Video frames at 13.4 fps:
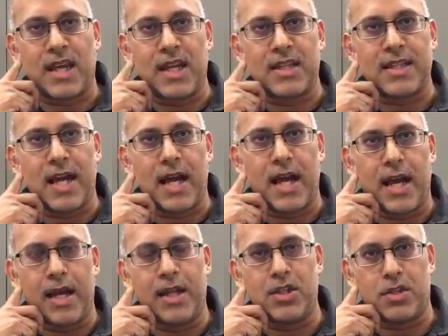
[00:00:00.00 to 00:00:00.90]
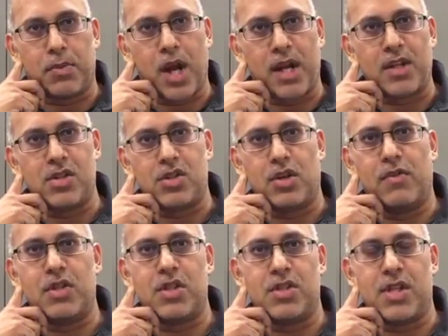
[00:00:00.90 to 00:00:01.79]
it into products and
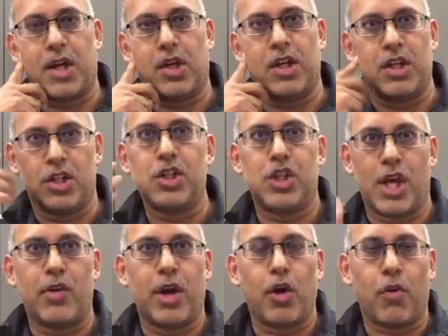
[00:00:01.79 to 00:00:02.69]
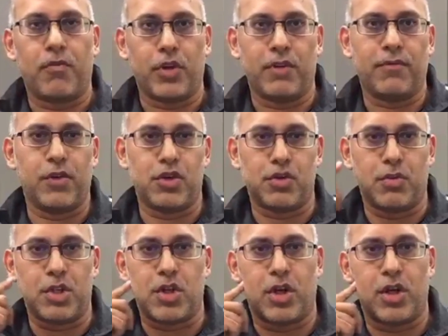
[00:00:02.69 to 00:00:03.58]
services that are going to generate hopefully future
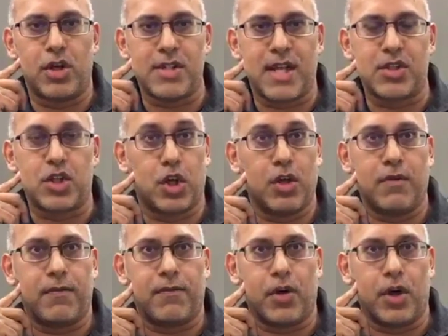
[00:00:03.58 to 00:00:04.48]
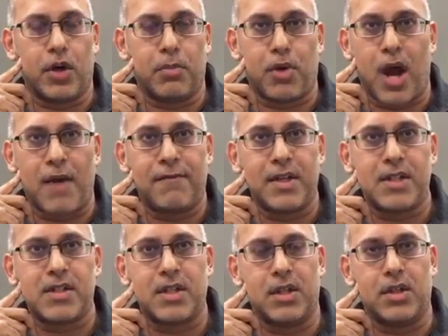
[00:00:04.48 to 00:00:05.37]
returns, that's good for
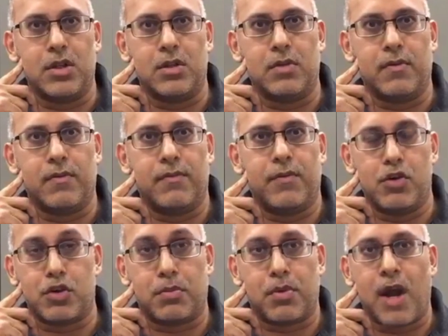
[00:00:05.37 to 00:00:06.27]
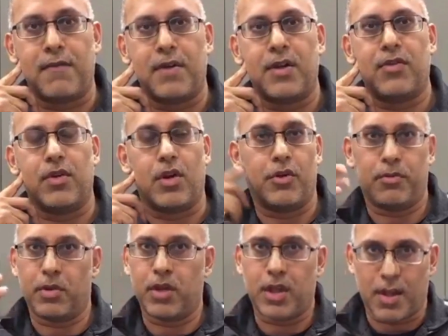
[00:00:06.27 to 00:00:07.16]
profits and future profits, and
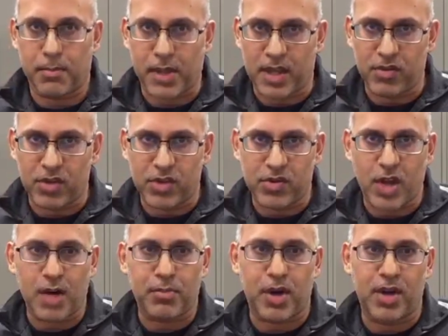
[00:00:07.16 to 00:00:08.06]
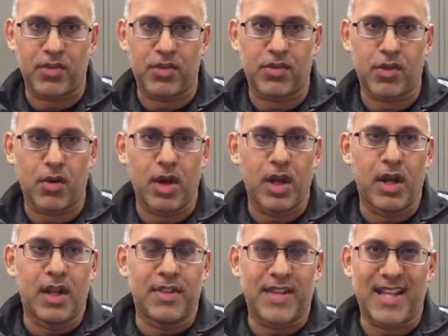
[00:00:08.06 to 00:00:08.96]
ultimately that plays into stock prices. So
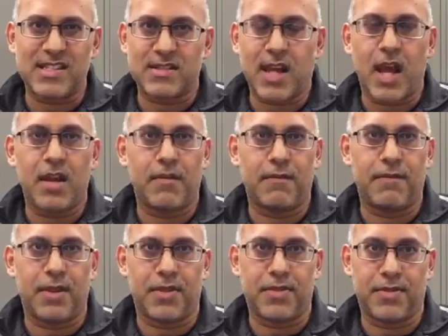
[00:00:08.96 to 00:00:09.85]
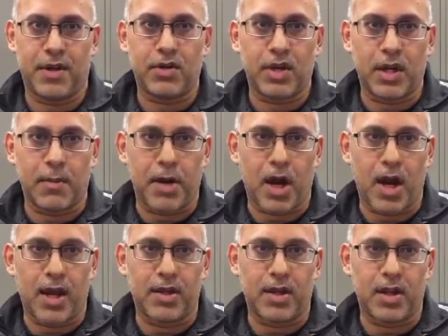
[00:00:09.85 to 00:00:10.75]
that's kind of the theory
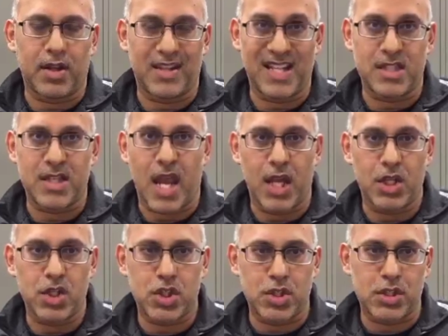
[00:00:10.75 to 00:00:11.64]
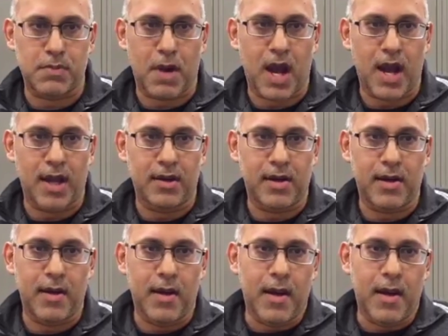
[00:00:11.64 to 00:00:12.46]
behind it and the intentions behind it.